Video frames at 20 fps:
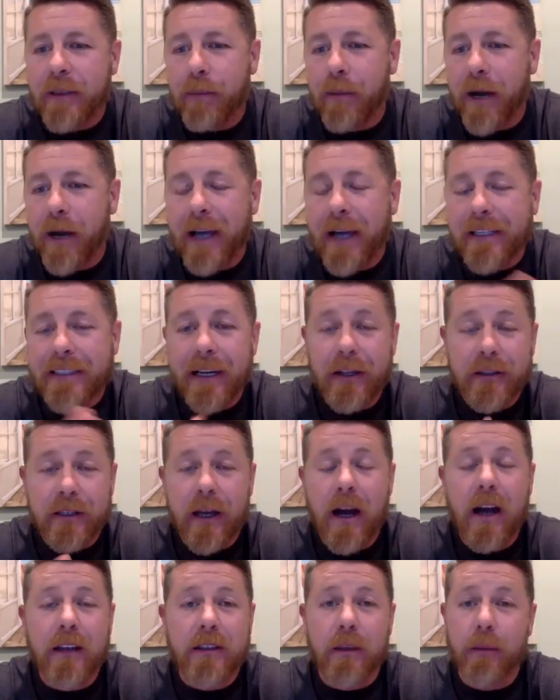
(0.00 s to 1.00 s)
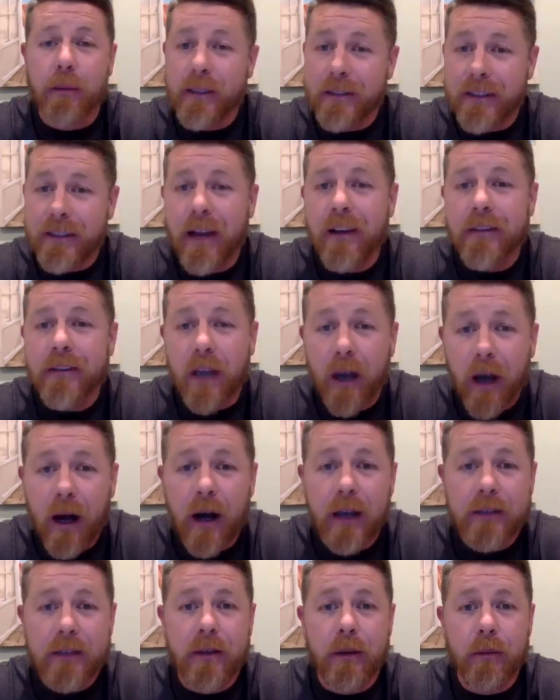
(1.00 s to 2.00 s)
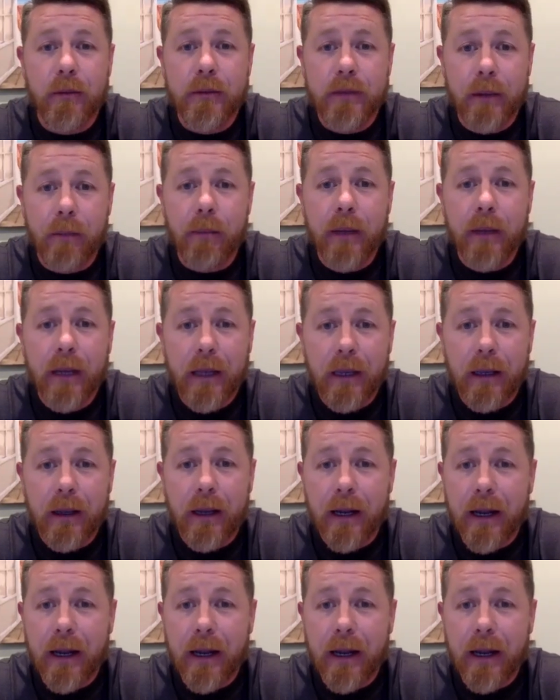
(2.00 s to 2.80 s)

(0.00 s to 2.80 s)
Dubai sounds awesome. It sounds awesome to me.